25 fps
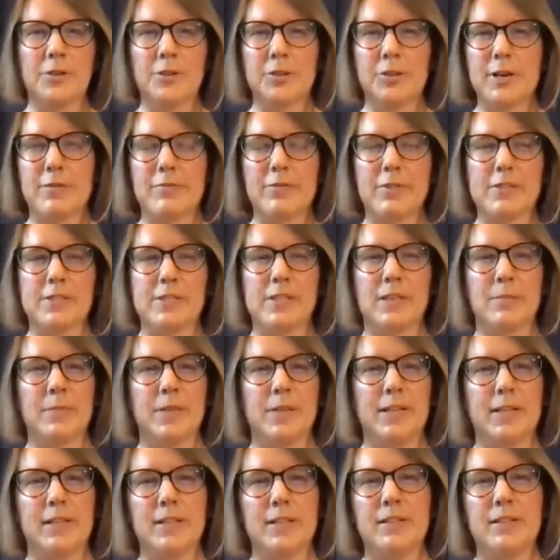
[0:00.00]
your governance
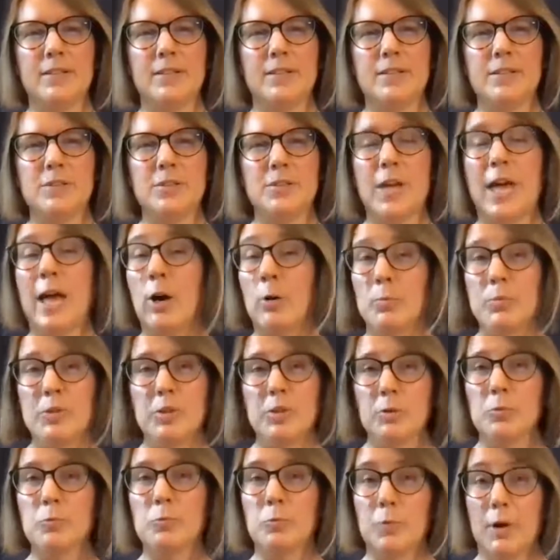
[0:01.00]
committee to help
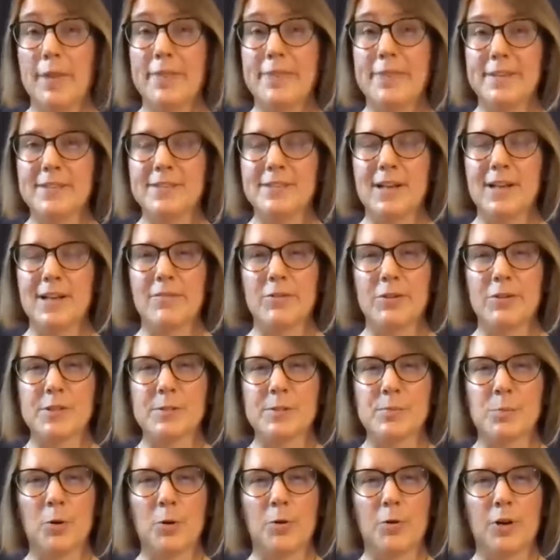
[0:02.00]
you run this governance
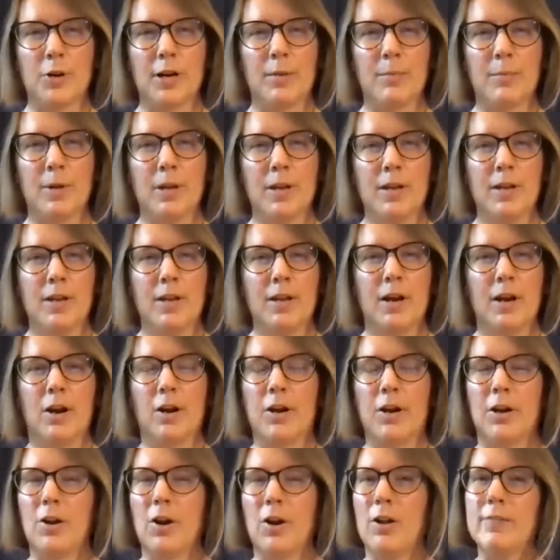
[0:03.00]
program
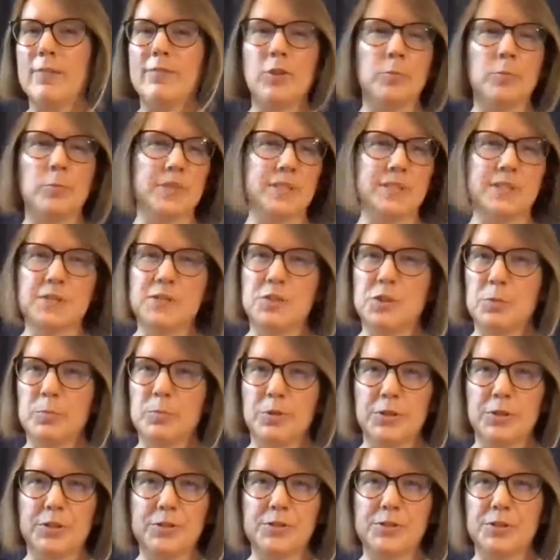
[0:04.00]
are all of your business
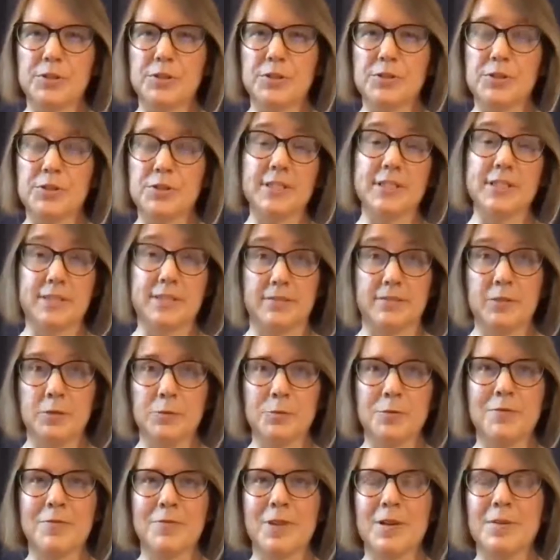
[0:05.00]
super users, or at least a
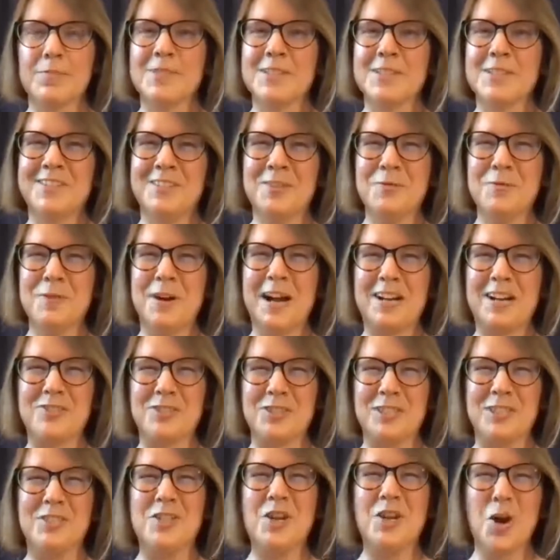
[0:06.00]
few of them, who
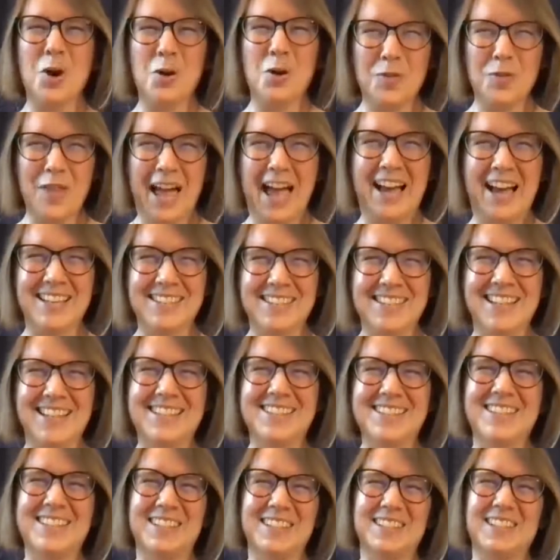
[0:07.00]
actually know the
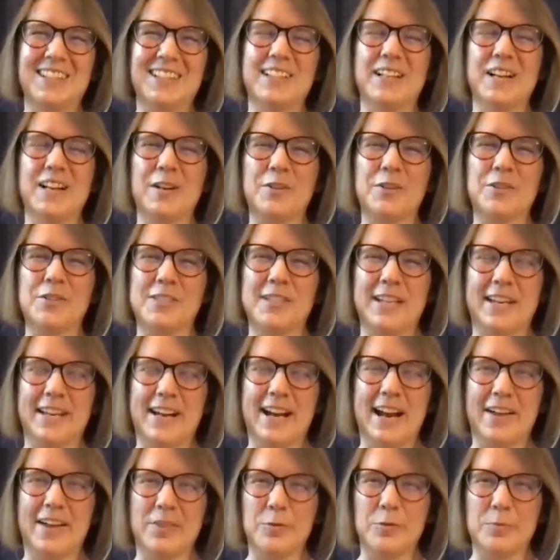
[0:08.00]
assets and can understand
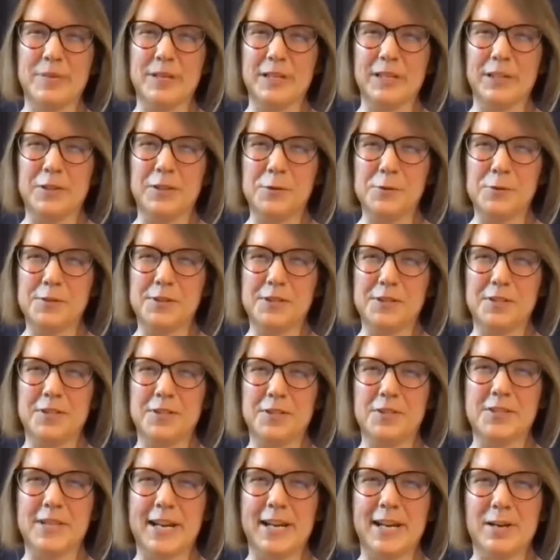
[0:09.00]
how they're being used in
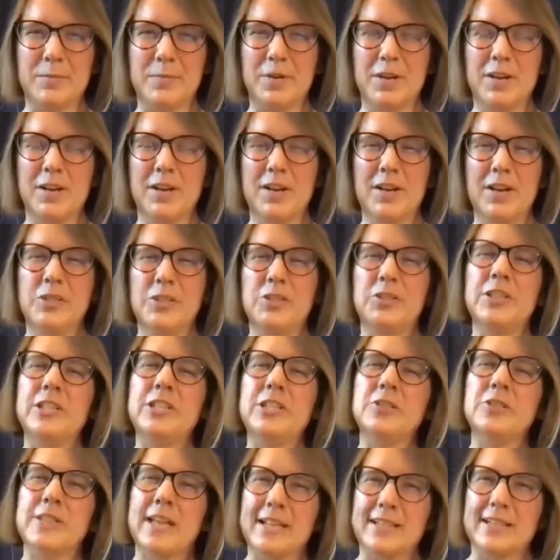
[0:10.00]
your DAM. You need
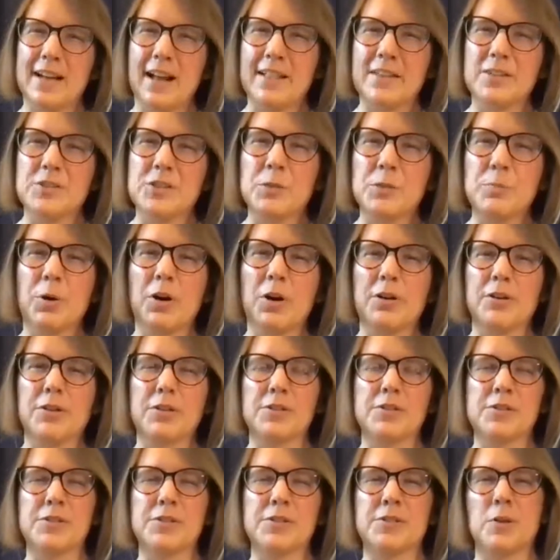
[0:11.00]
your technology
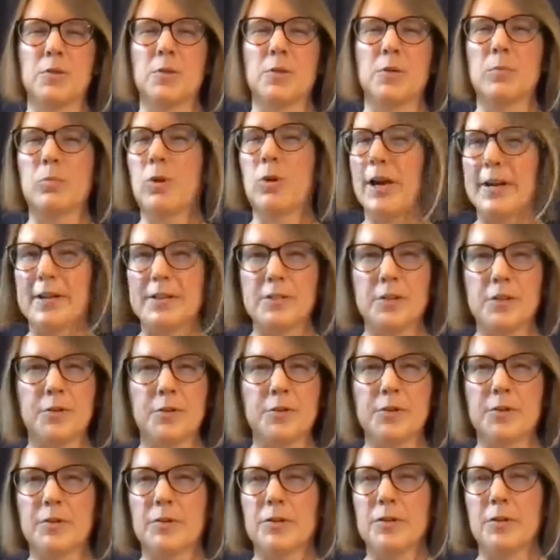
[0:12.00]
partners, so a product
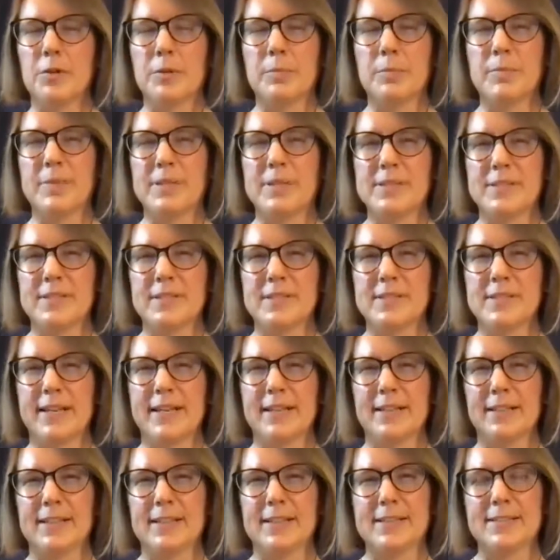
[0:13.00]
owner or a business
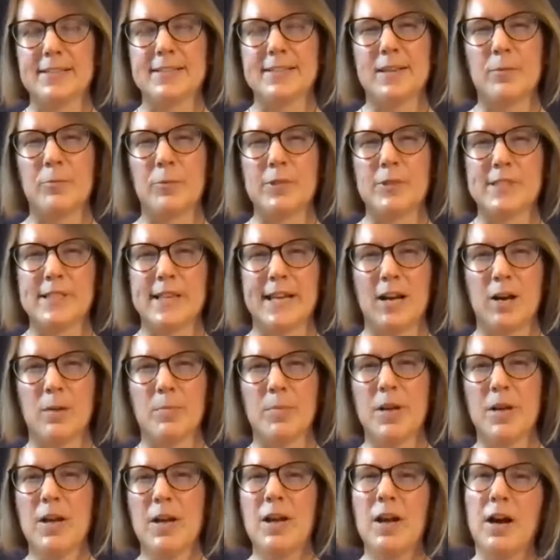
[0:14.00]
analyst, someone to
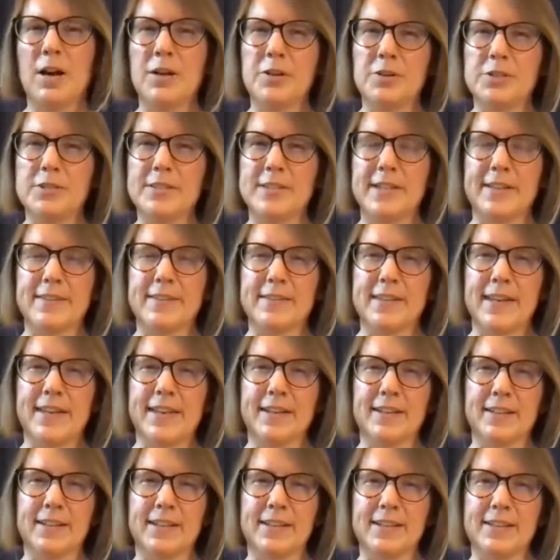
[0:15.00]
help understand the
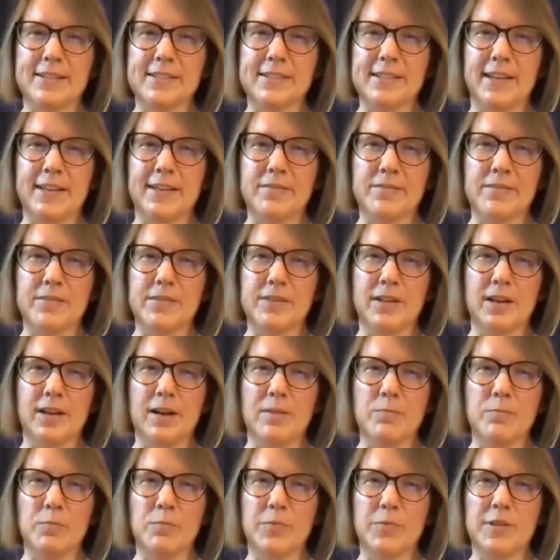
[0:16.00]
analytic side of
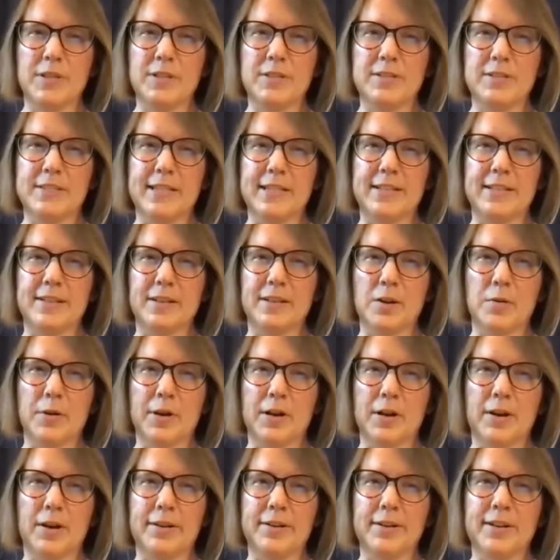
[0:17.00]
the data
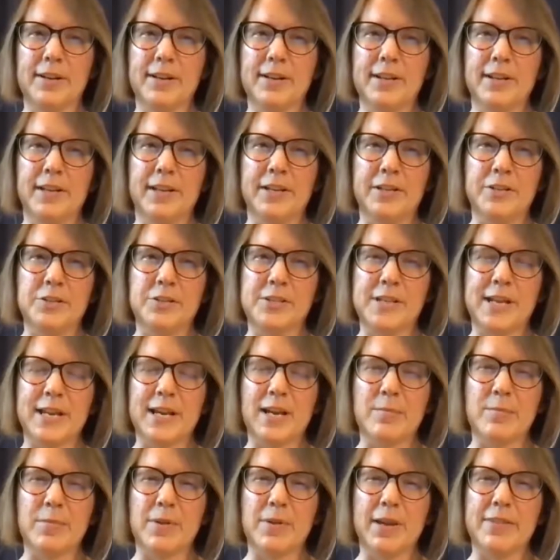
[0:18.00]
going on in your
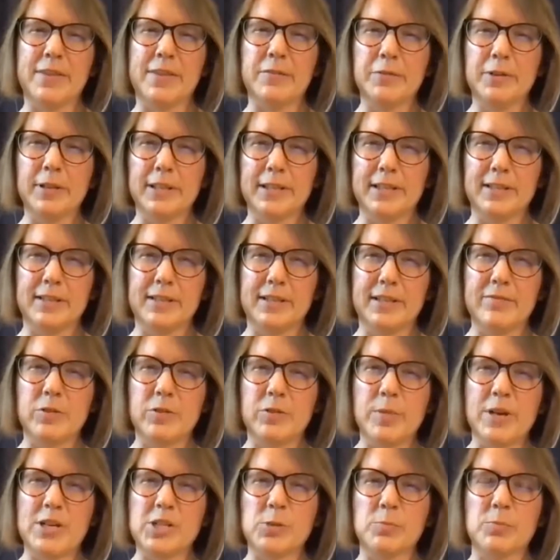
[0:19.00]
DAM, and then really an
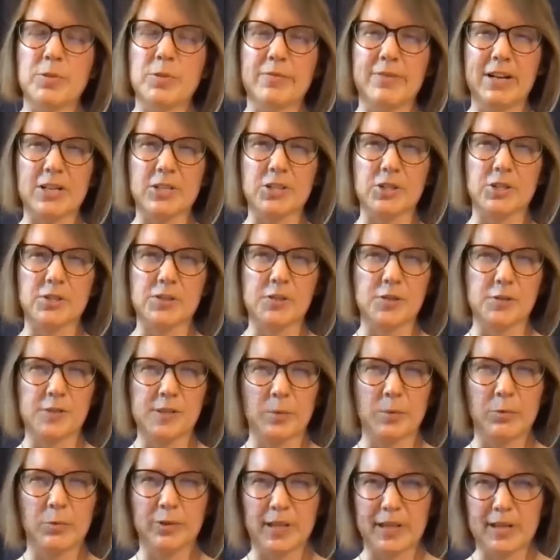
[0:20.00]
information professional, so
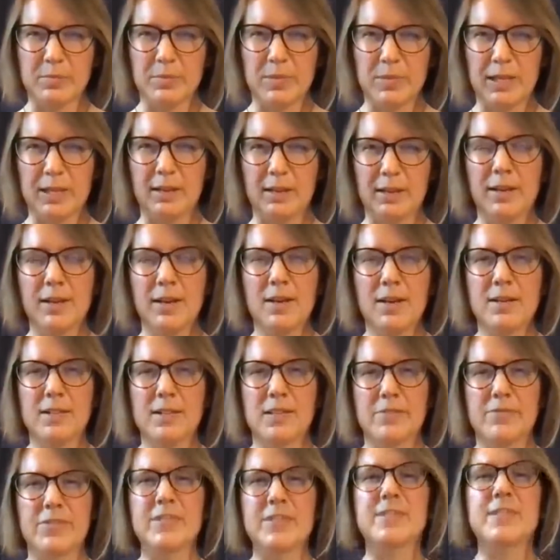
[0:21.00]
someone like me
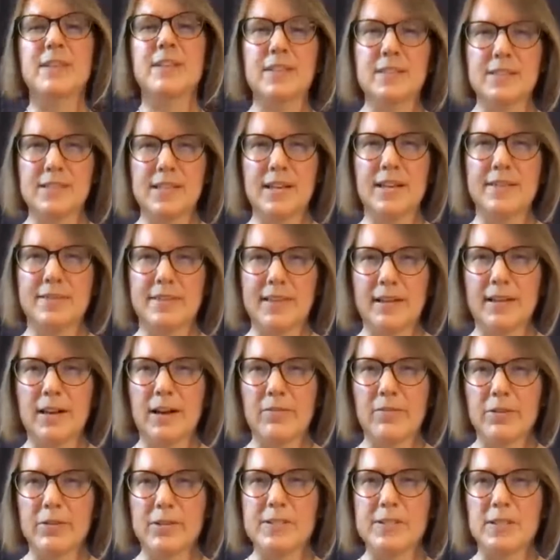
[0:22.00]
to facilitate that
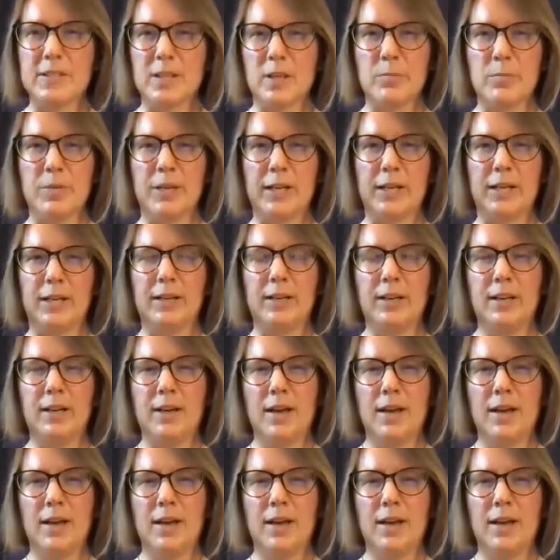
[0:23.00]
governance committee,